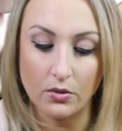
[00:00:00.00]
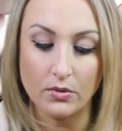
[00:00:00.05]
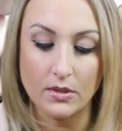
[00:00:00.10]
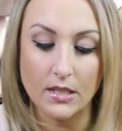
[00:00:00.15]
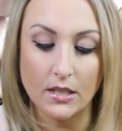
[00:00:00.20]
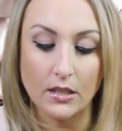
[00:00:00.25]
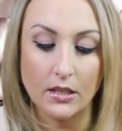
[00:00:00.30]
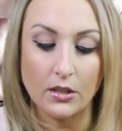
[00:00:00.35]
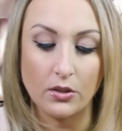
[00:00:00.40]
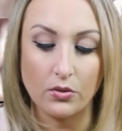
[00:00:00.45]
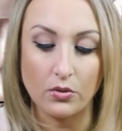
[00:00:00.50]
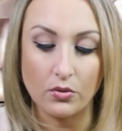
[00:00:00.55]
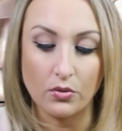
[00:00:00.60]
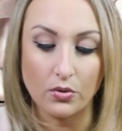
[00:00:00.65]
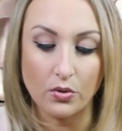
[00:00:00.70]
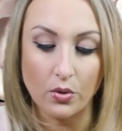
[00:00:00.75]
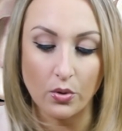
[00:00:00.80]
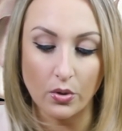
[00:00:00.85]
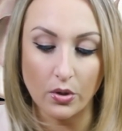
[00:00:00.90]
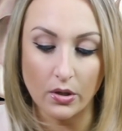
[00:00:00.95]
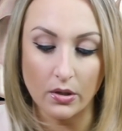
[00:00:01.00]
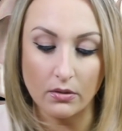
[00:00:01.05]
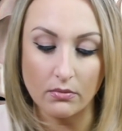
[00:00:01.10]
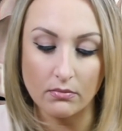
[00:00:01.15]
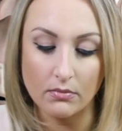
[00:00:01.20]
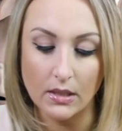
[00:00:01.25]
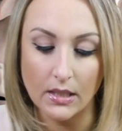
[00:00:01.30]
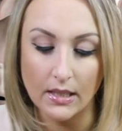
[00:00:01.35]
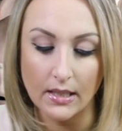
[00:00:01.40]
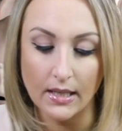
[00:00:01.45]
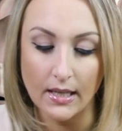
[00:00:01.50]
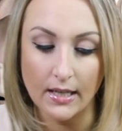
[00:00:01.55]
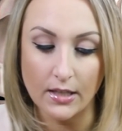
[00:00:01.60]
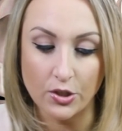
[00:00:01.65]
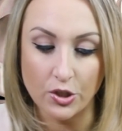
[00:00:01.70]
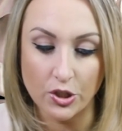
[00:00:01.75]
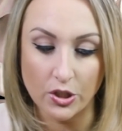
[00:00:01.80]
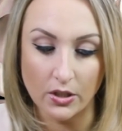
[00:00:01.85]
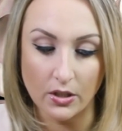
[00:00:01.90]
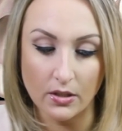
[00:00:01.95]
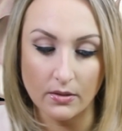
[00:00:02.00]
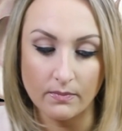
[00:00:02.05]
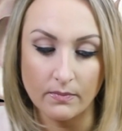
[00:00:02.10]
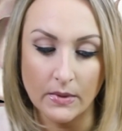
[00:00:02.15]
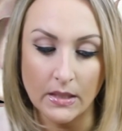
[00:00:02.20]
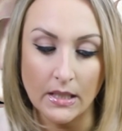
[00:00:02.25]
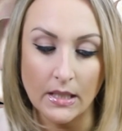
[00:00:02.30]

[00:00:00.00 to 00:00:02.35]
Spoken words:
dairy, gluten, corn, and sugar.